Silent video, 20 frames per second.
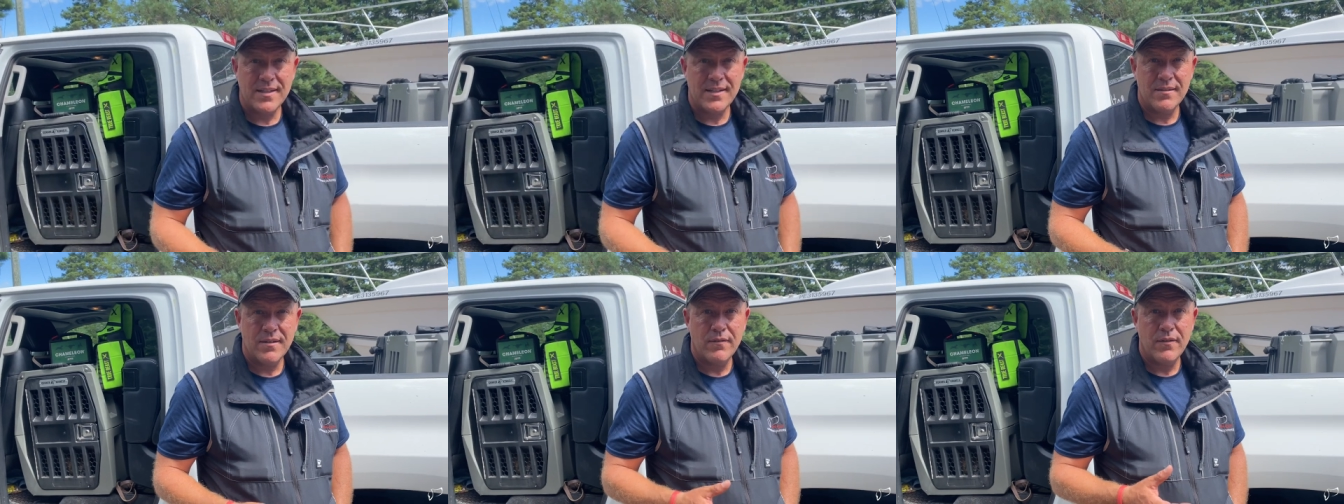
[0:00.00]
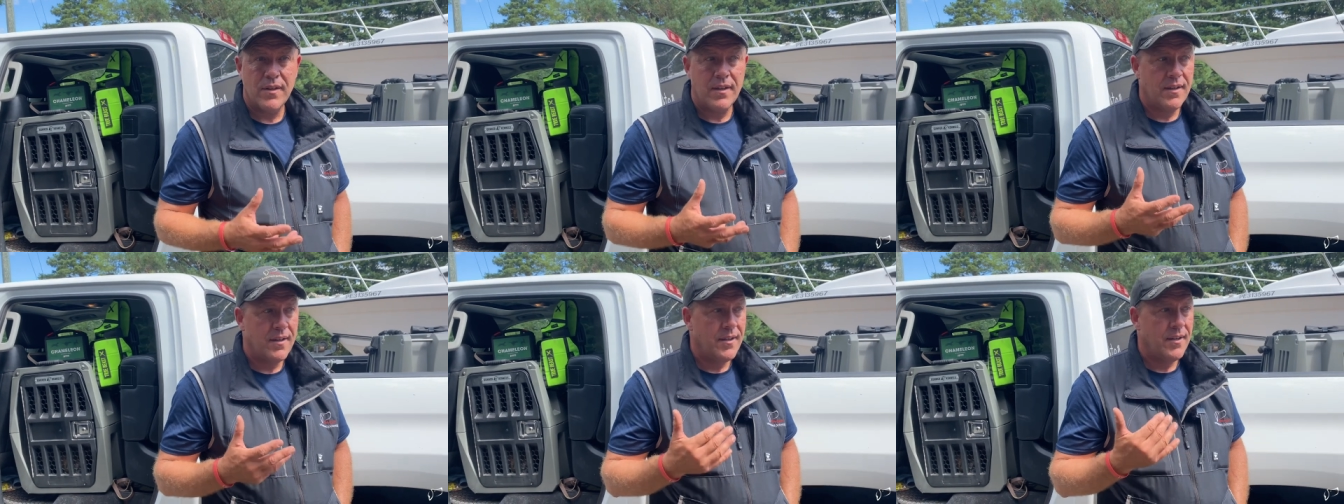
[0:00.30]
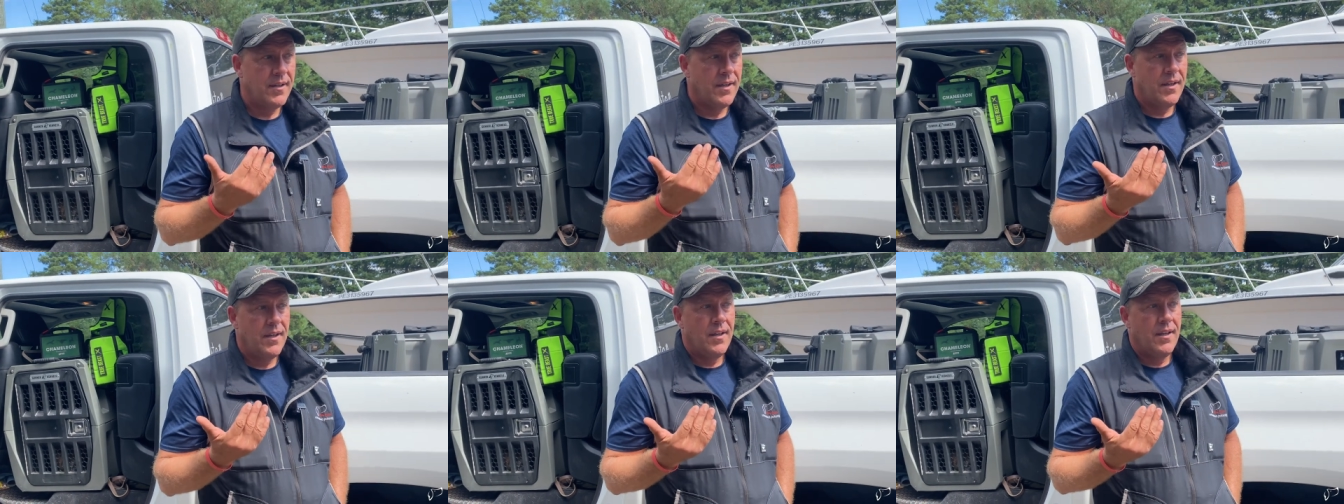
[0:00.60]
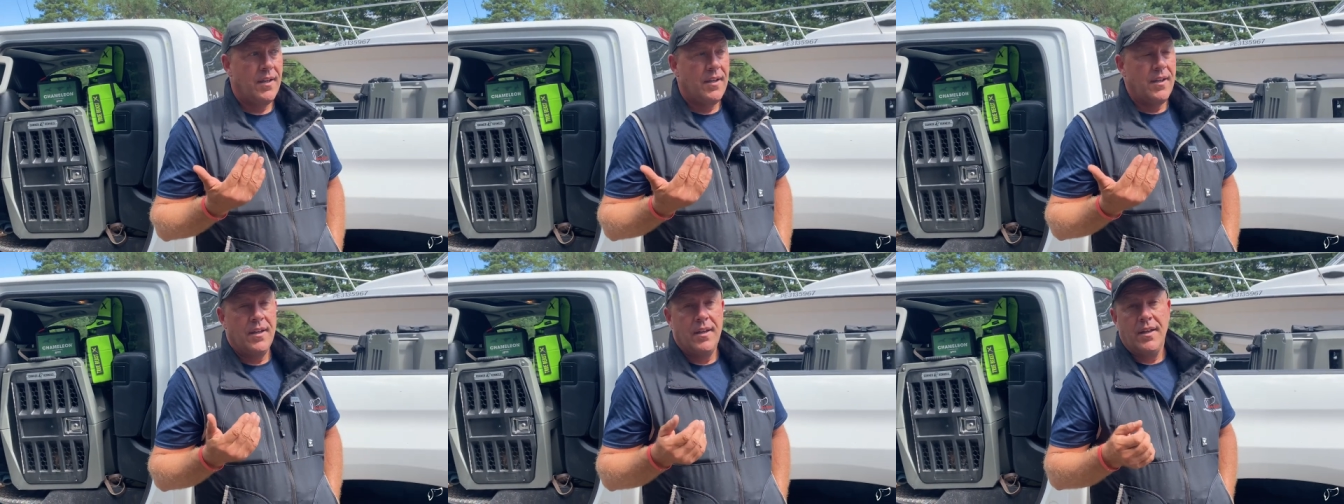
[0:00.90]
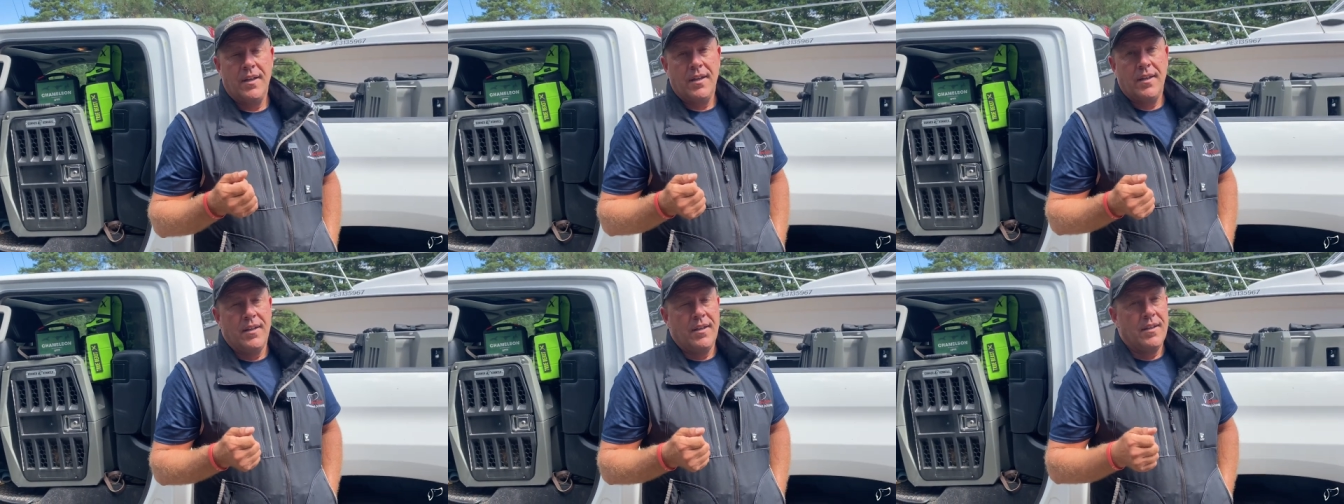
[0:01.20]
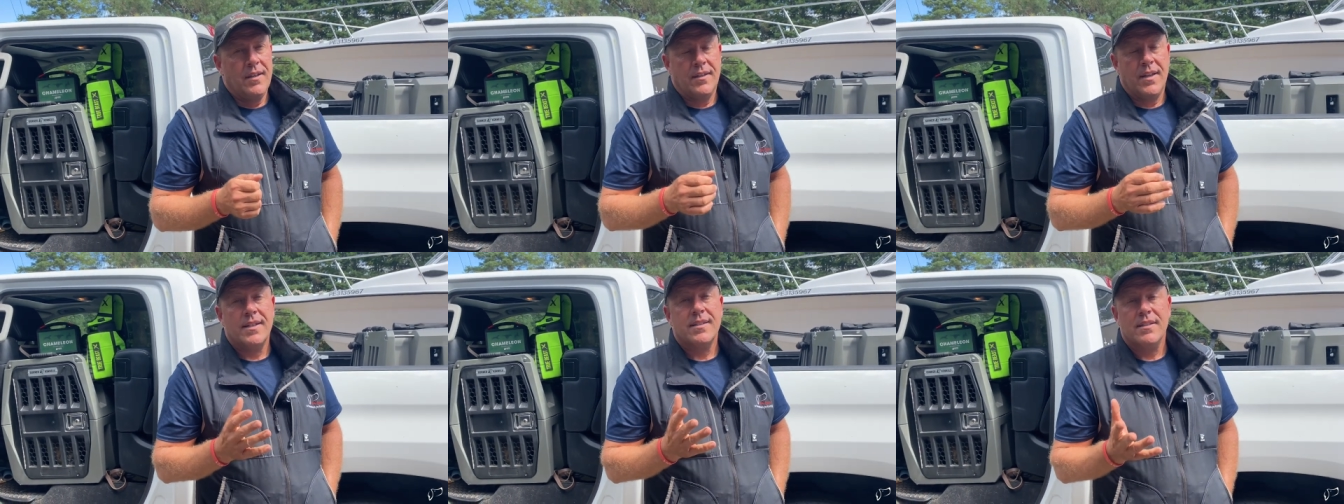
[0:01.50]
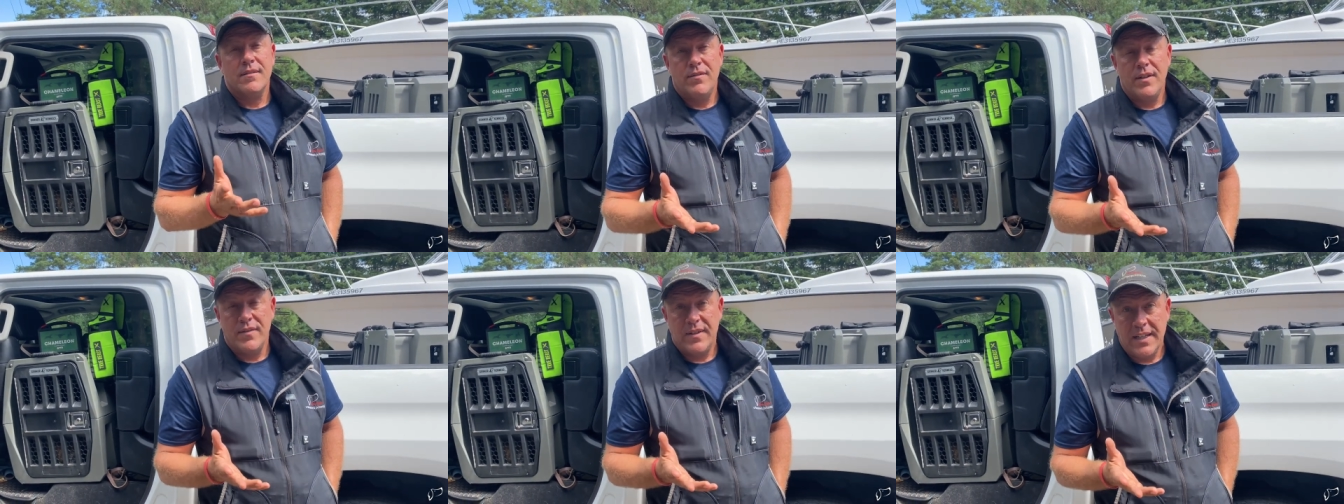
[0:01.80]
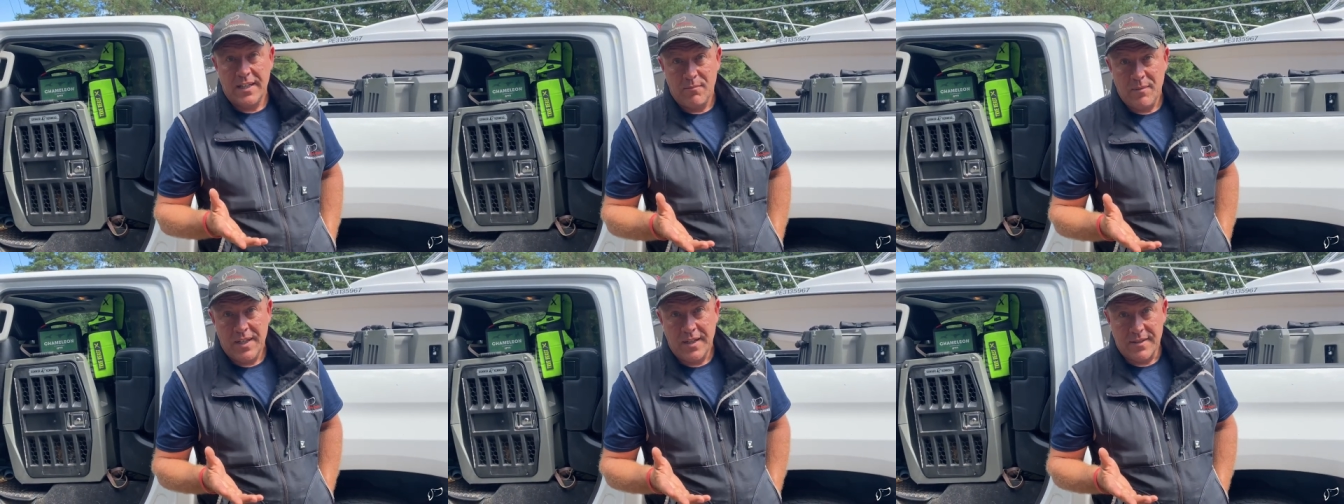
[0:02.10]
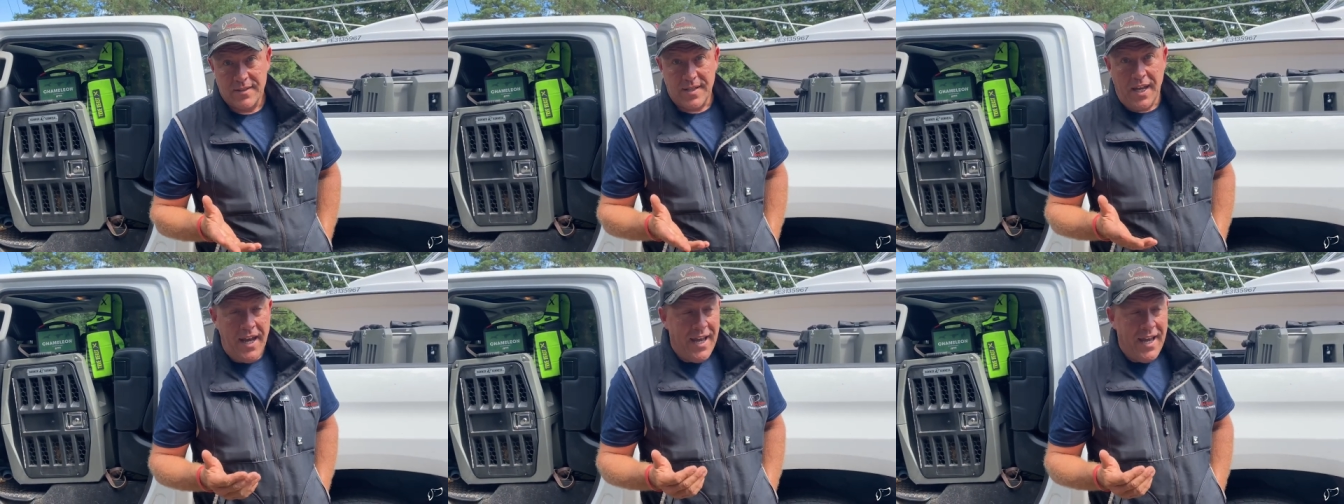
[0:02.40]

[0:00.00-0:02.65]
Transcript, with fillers: in less than 15 minutes,